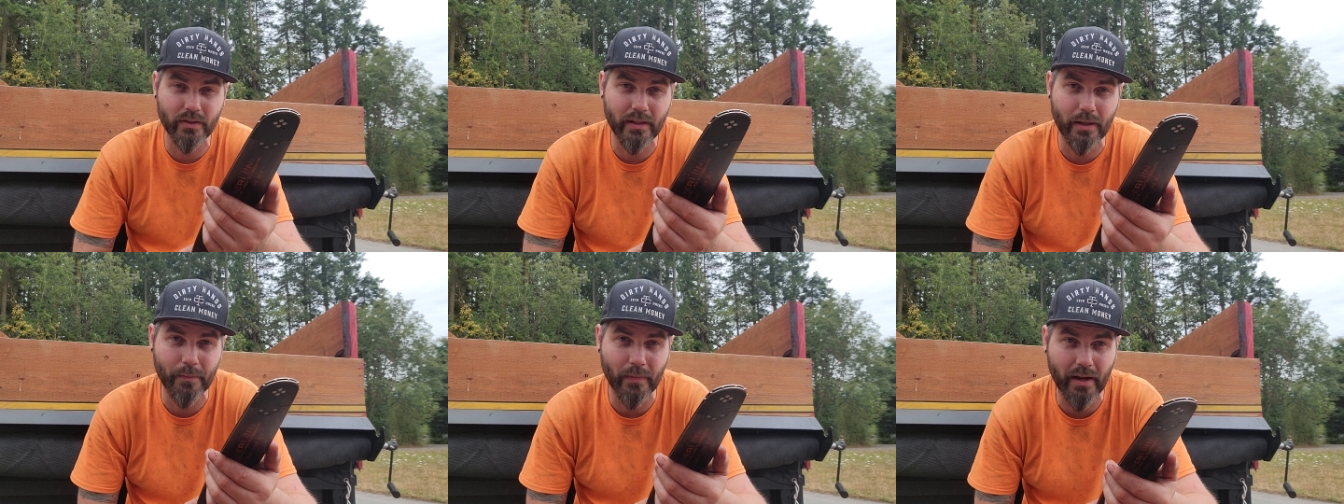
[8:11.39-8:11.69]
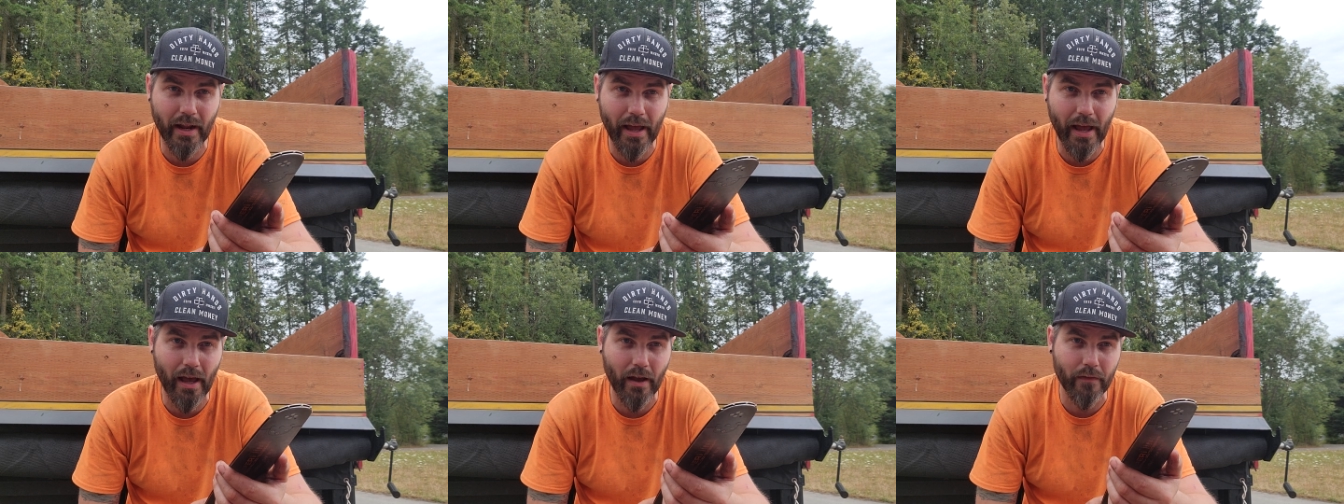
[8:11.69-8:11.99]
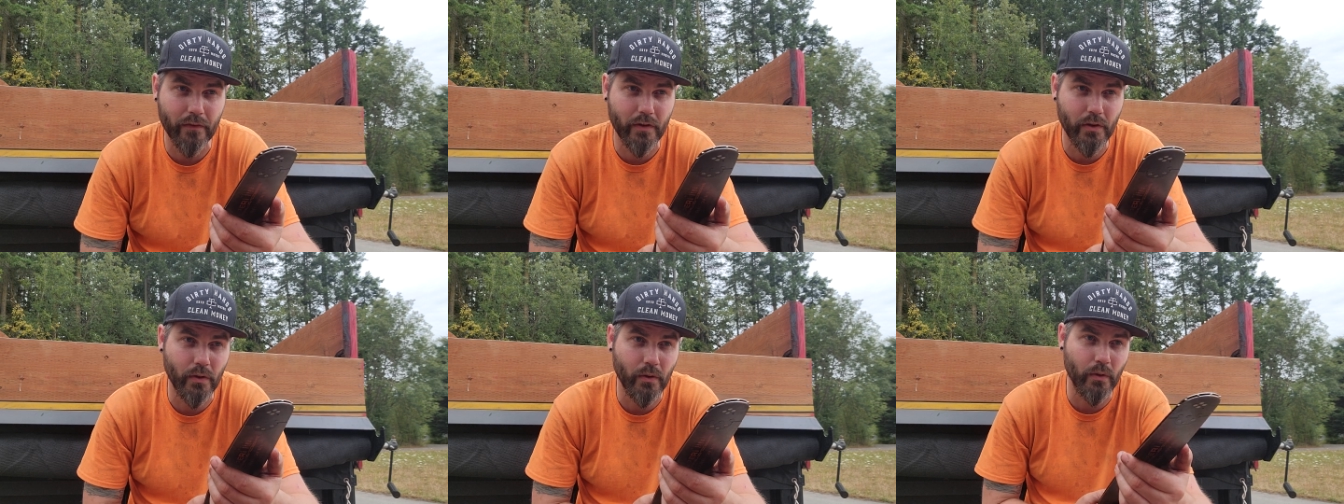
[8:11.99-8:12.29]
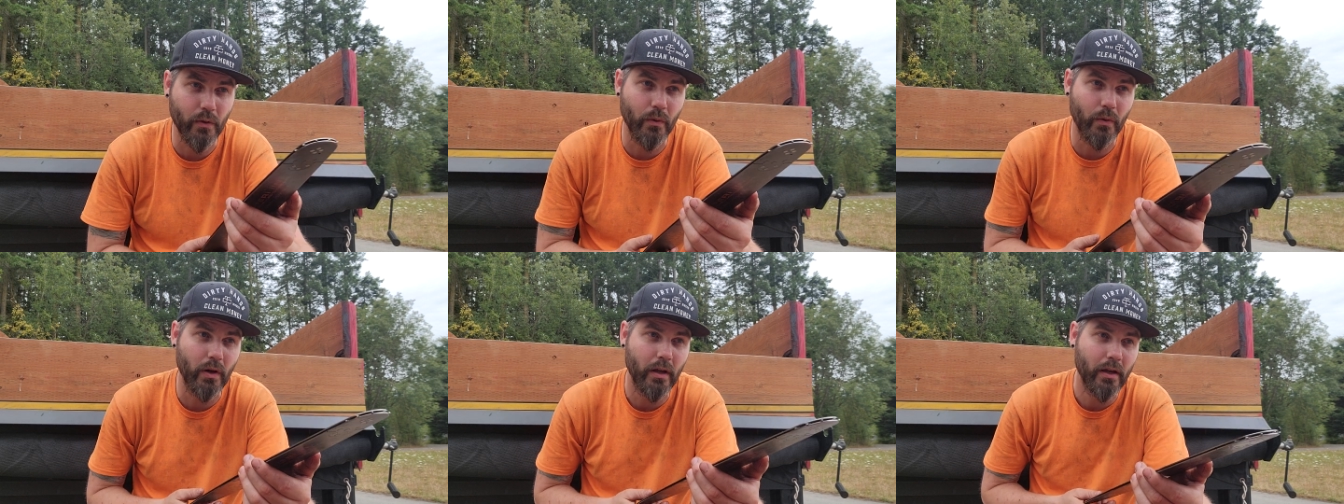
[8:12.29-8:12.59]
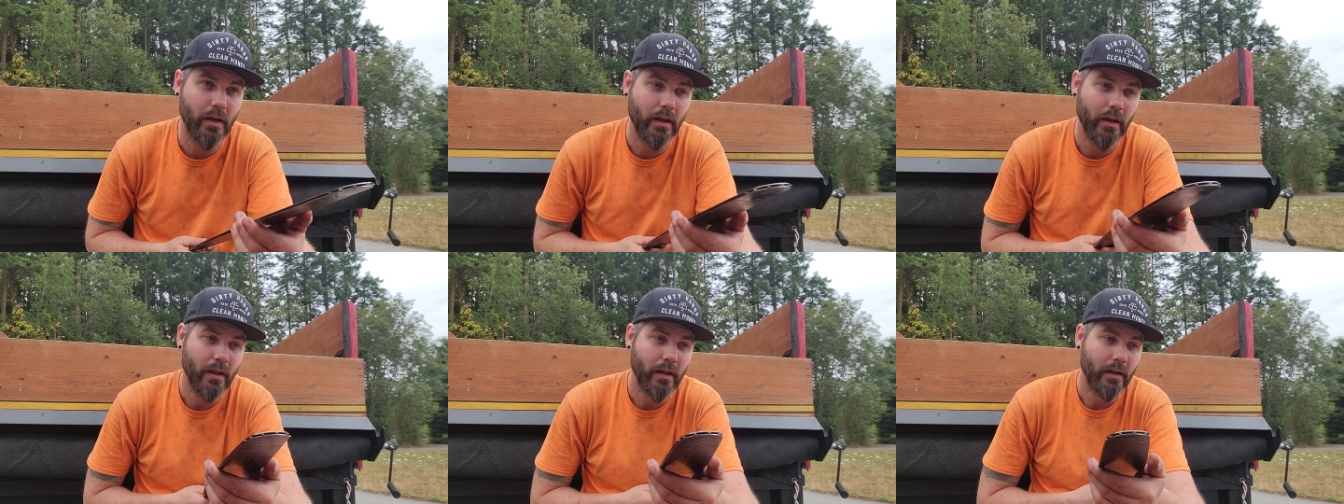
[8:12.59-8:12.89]
I'm going to have to,
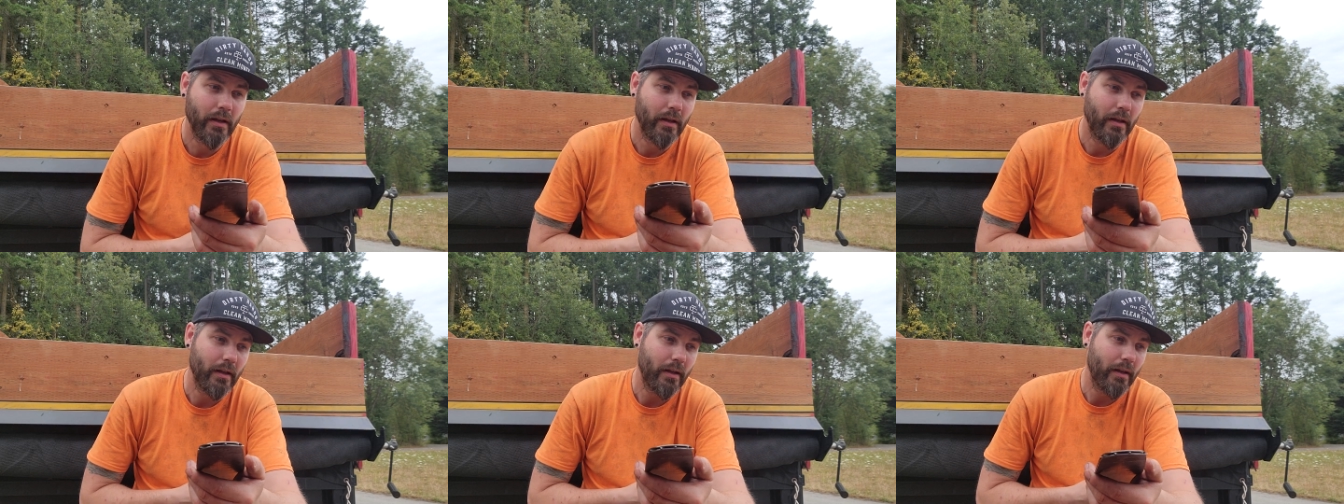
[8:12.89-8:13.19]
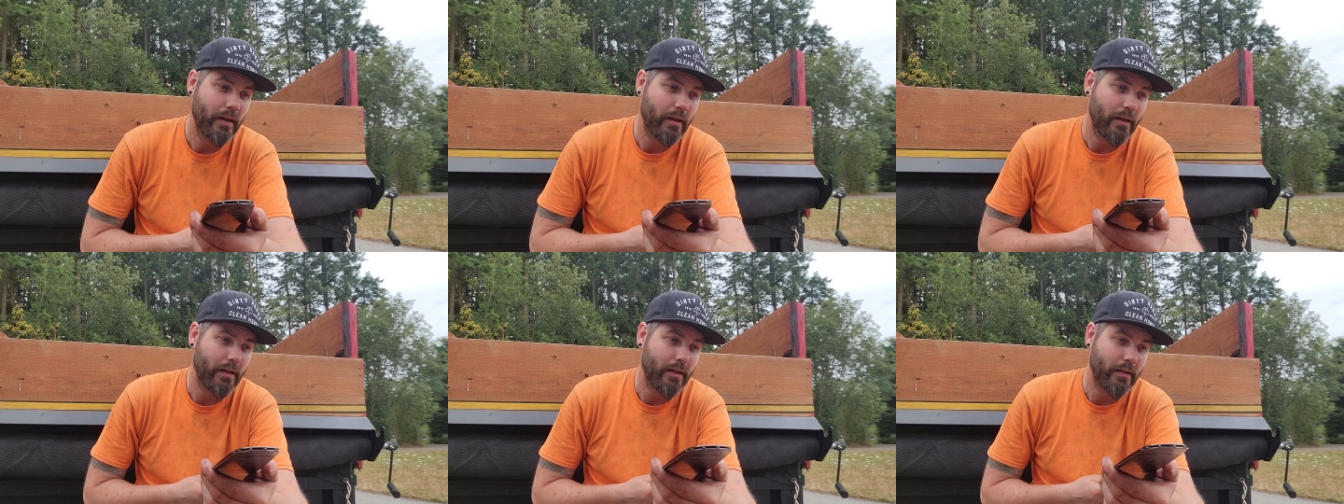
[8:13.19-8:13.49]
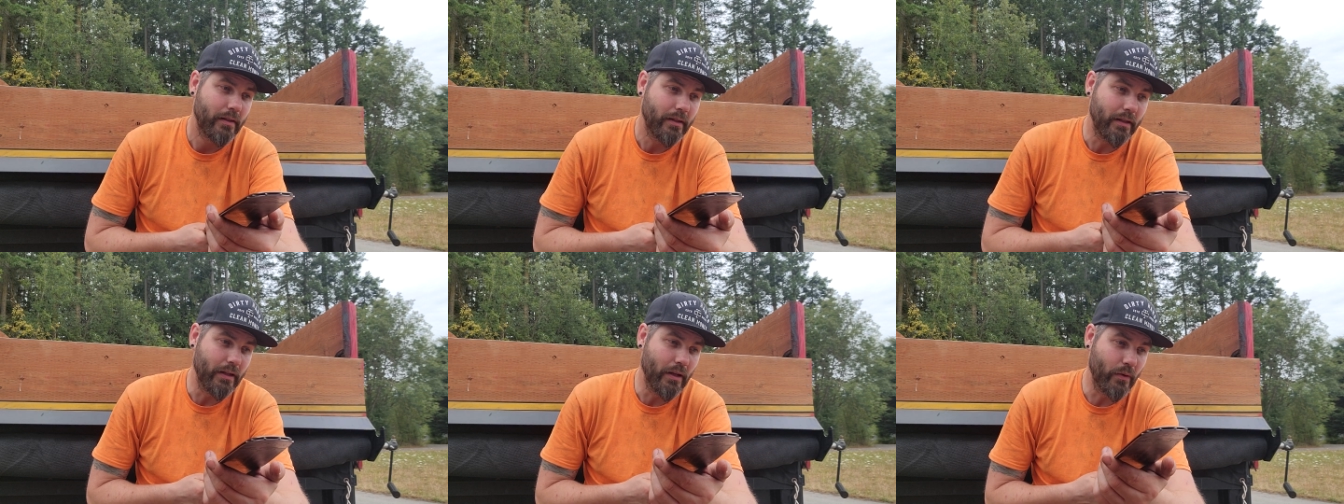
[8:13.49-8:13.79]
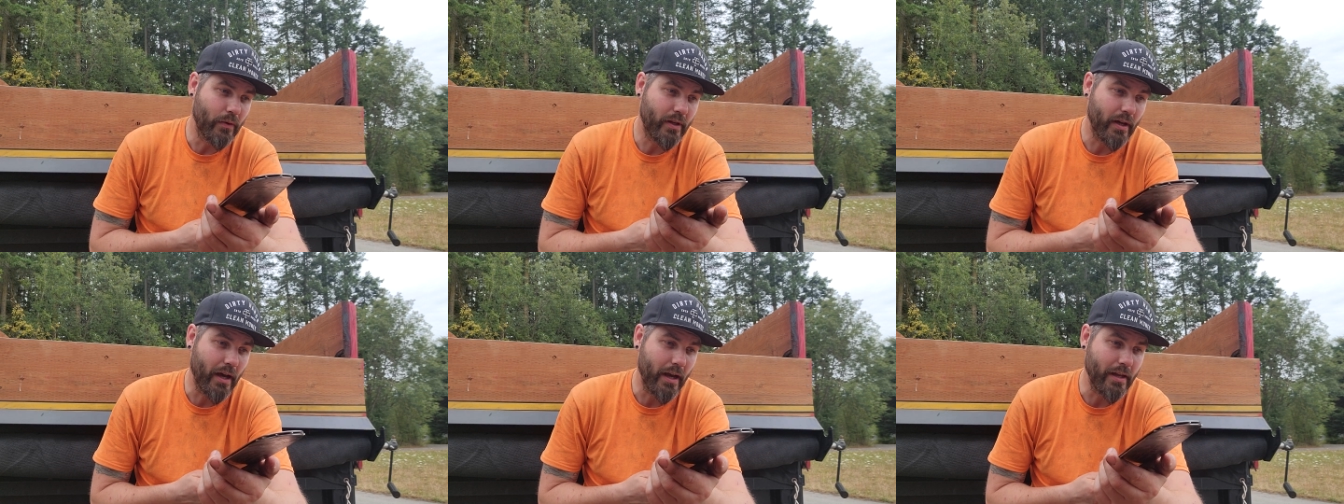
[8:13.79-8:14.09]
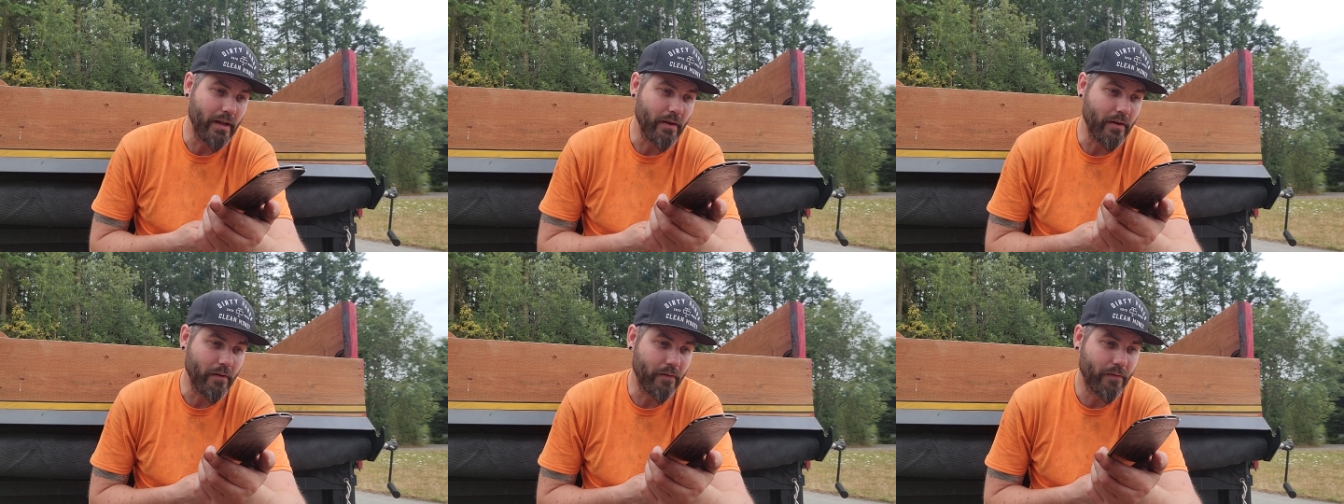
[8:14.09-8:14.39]

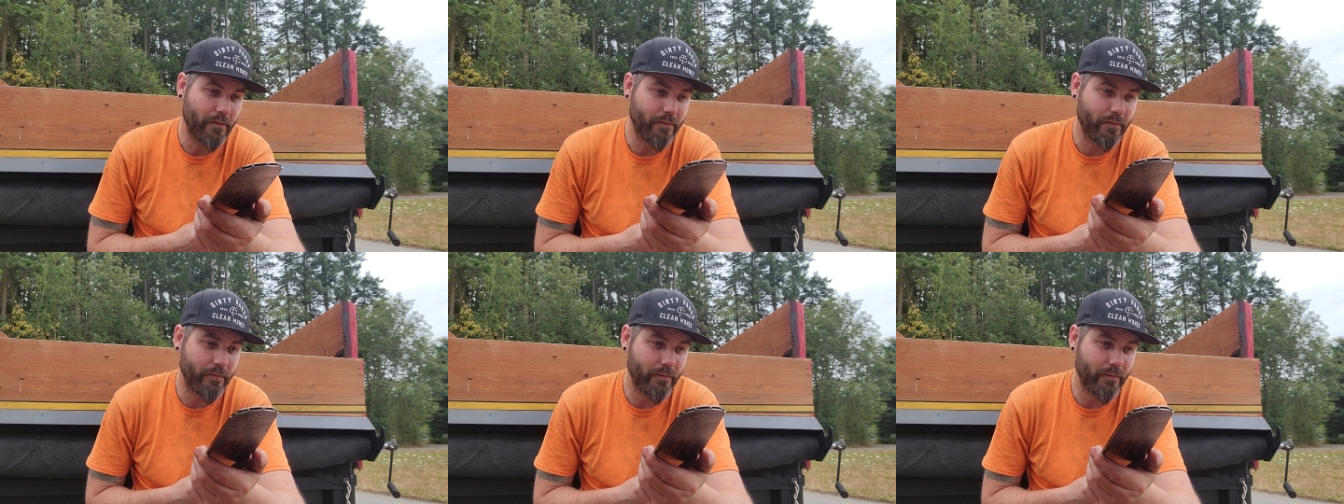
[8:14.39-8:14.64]
kind of